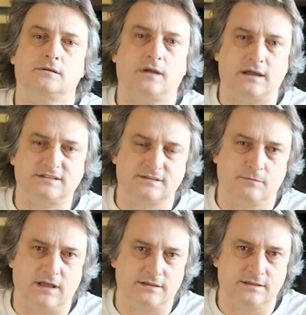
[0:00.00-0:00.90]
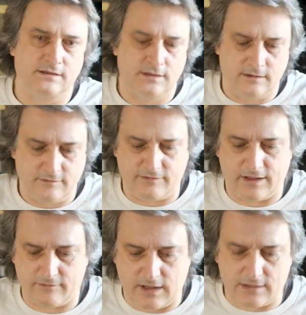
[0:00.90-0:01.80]
Hasselblad
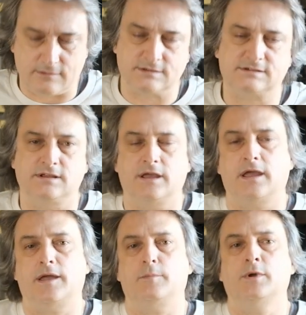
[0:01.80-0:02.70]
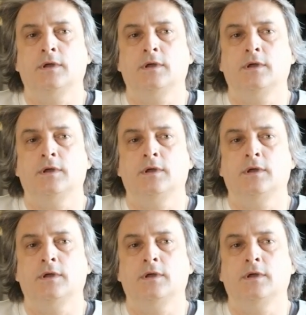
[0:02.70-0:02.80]
500cm.